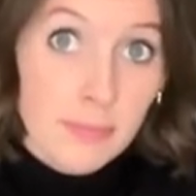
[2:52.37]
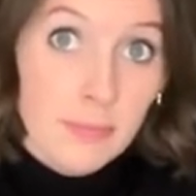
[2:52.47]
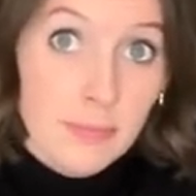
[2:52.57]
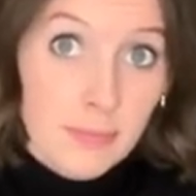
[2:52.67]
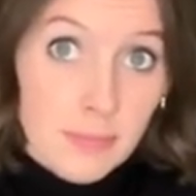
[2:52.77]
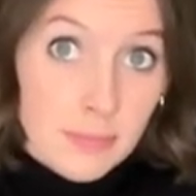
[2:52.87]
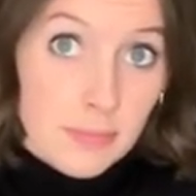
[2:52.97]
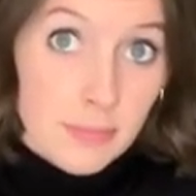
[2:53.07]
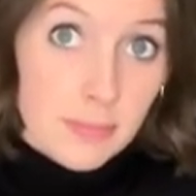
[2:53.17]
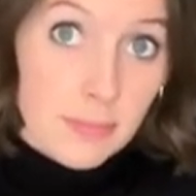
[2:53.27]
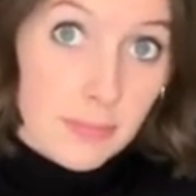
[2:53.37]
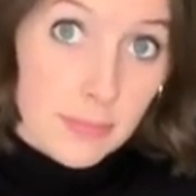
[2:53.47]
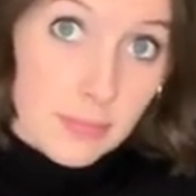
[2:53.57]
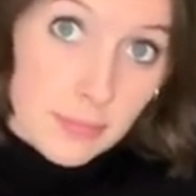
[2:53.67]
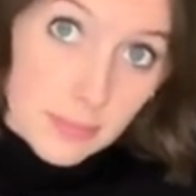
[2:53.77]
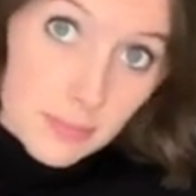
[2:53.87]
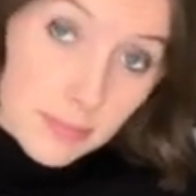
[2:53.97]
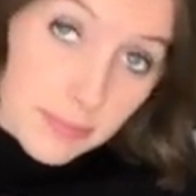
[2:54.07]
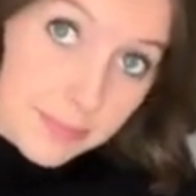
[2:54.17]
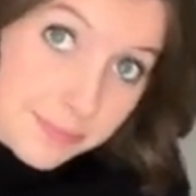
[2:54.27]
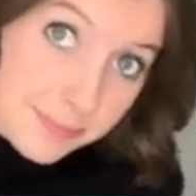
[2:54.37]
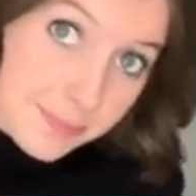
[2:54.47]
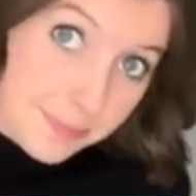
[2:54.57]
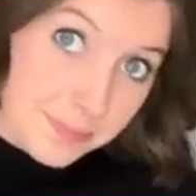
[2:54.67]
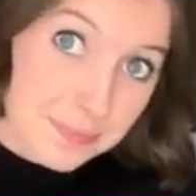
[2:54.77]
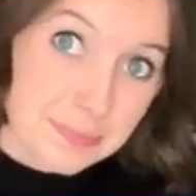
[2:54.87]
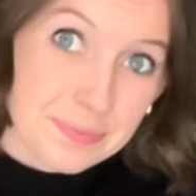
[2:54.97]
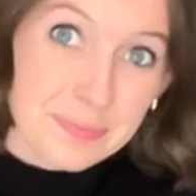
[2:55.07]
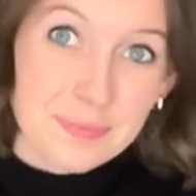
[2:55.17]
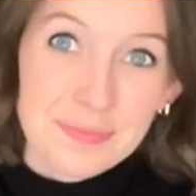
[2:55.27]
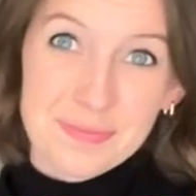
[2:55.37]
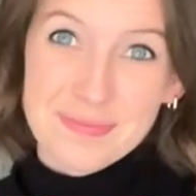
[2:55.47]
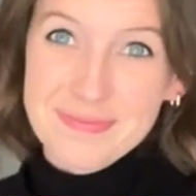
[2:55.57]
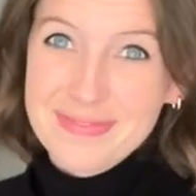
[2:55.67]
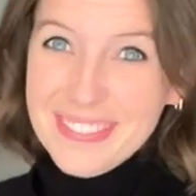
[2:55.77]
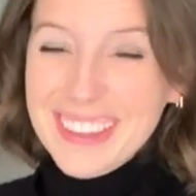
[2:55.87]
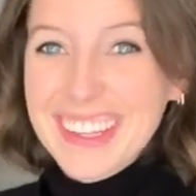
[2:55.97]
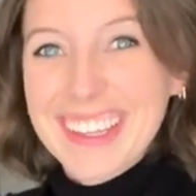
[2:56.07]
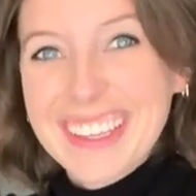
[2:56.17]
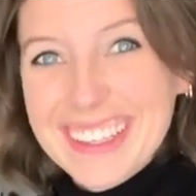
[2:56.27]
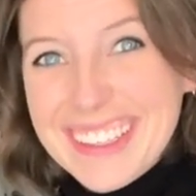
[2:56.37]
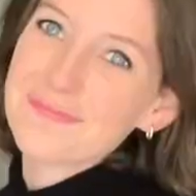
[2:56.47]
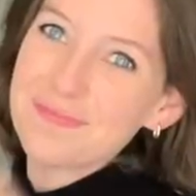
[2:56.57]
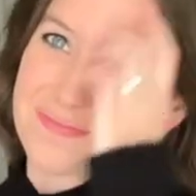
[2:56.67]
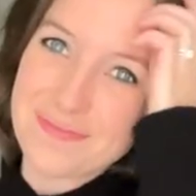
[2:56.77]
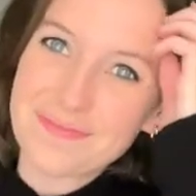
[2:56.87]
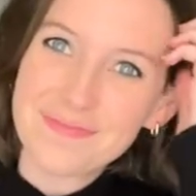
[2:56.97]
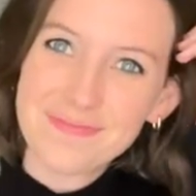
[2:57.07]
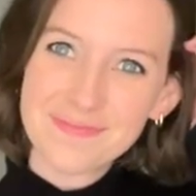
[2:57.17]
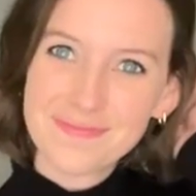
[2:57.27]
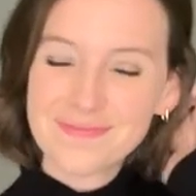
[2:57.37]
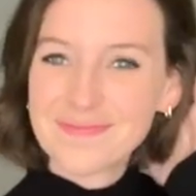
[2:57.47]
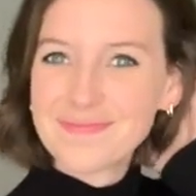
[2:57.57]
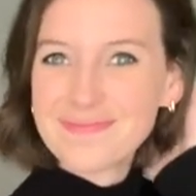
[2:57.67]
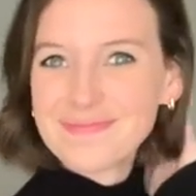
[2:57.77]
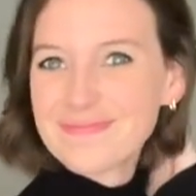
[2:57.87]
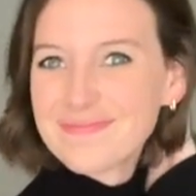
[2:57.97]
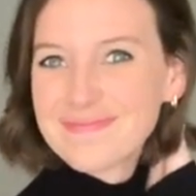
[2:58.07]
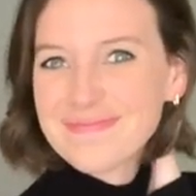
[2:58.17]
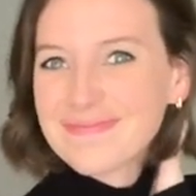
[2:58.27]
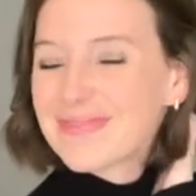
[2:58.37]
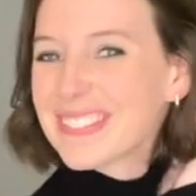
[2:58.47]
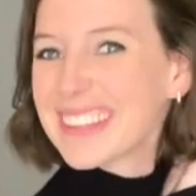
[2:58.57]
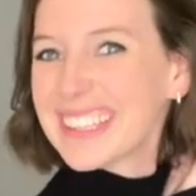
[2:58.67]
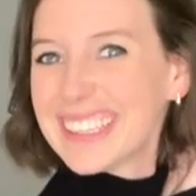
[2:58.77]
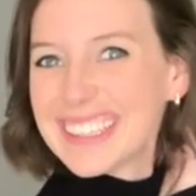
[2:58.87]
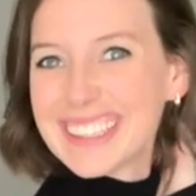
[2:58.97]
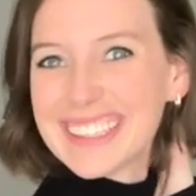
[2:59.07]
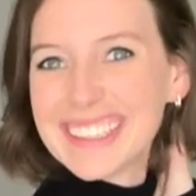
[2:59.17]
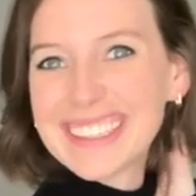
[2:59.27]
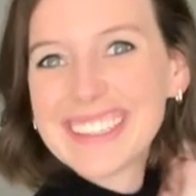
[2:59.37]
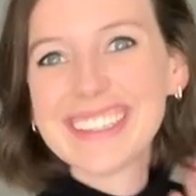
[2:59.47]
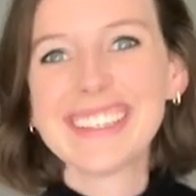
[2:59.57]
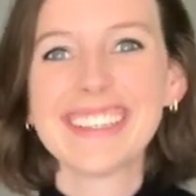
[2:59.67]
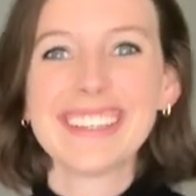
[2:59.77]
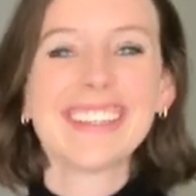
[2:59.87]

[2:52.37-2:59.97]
like you see here to make it look like a top with a skirt. And I've actually worn this outfit to school already and it was super duper cute and